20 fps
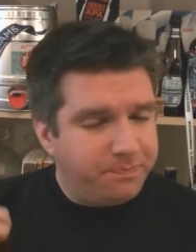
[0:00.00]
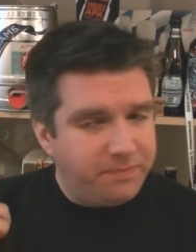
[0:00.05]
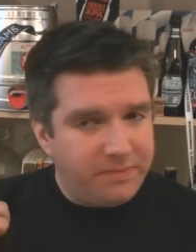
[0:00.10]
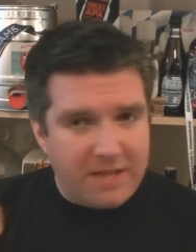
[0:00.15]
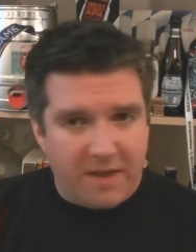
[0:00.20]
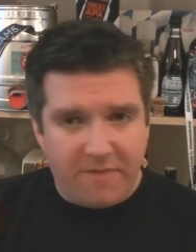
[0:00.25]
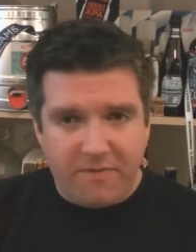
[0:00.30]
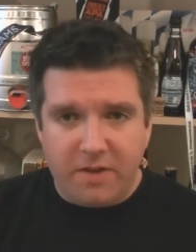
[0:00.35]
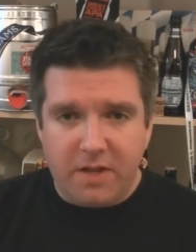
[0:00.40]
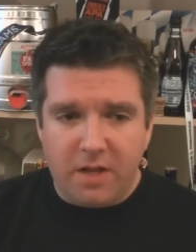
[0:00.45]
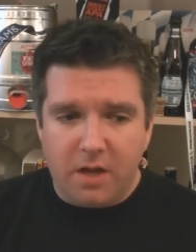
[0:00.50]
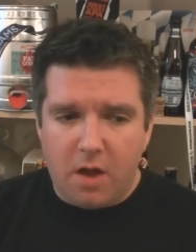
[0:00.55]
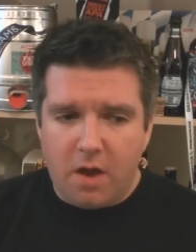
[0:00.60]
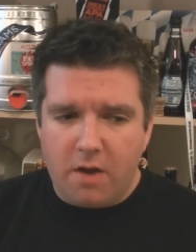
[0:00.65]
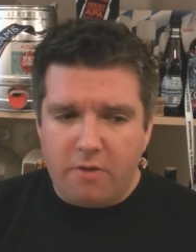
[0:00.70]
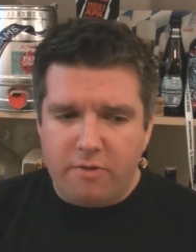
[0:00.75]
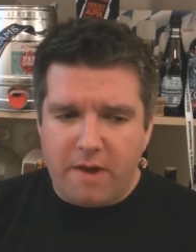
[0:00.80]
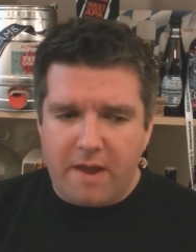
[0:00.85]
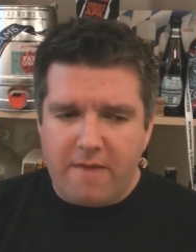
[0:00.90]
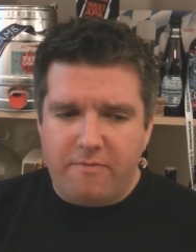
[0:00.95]
Definitely a lot
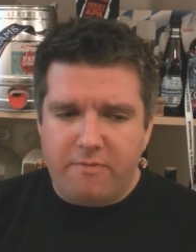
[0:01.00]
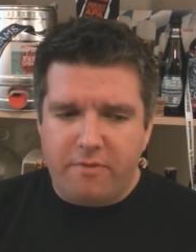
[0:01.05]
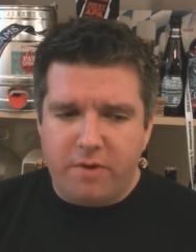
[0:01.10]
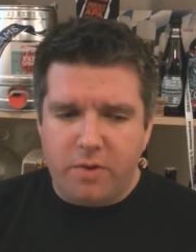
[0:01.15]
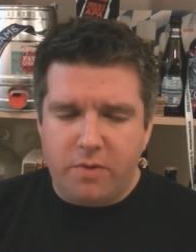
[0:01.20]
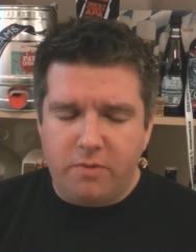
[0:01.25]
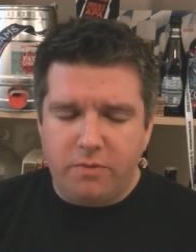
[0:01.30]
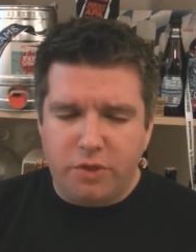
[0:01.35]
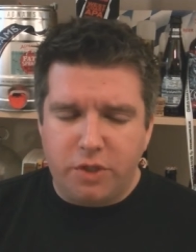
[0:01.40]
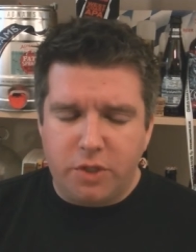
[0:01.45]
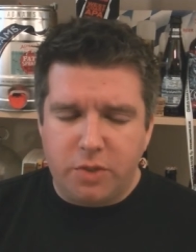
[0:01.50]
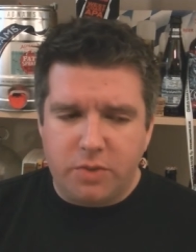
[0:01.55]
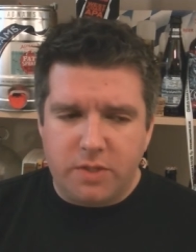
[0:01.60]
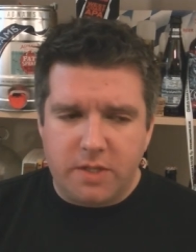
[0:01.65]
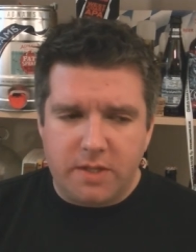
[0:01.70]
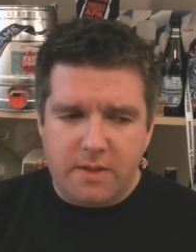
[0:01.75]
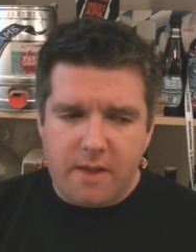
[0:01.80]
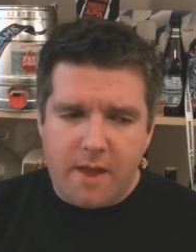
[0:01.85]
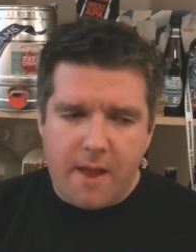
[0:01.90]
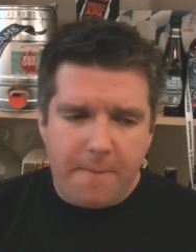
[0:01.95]
of grapefruit juice
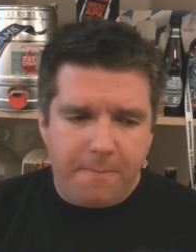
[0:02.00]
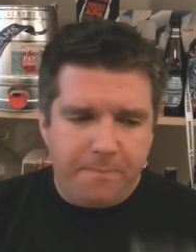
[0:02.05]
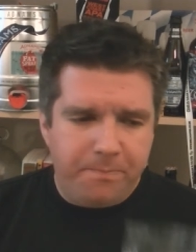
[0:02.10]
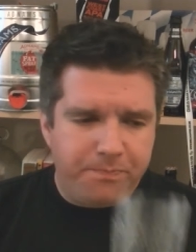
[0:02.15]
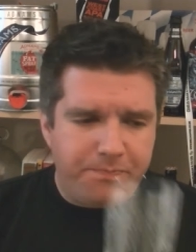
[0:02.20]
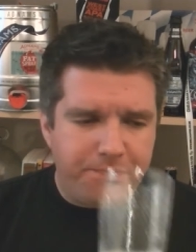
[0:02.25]
in there,